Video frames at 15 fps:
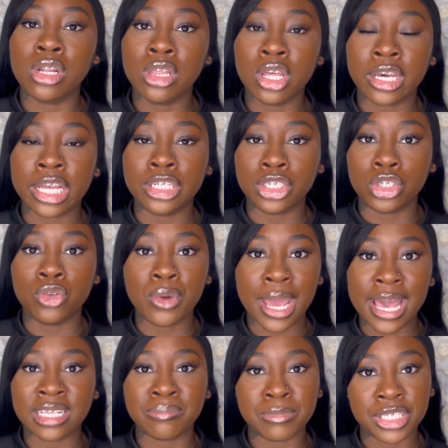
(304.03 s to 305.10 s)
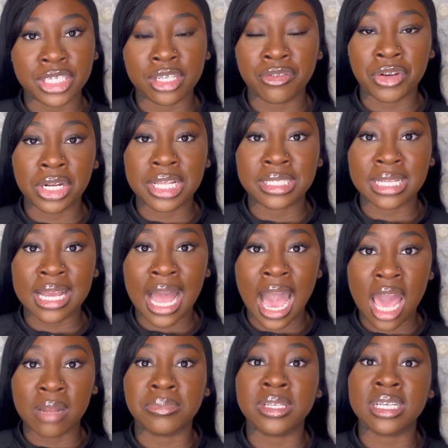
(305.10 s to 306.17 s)
to look at you as materialistic
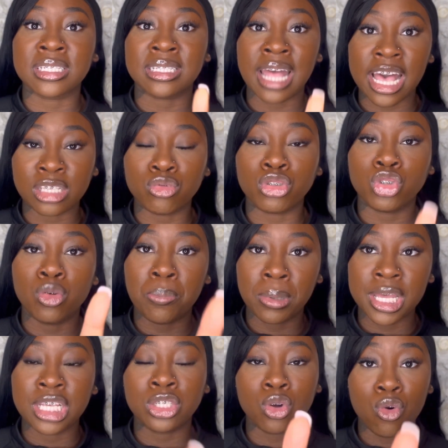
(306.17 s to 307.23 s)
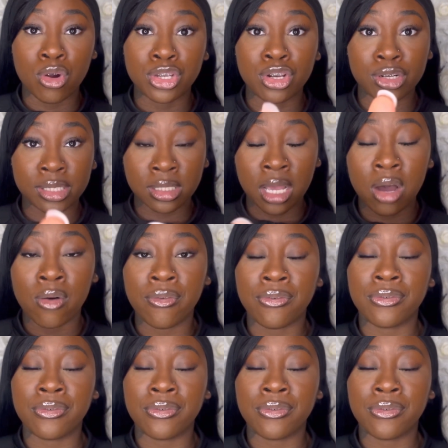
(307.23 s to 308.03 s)
items because that's what you place on yourself.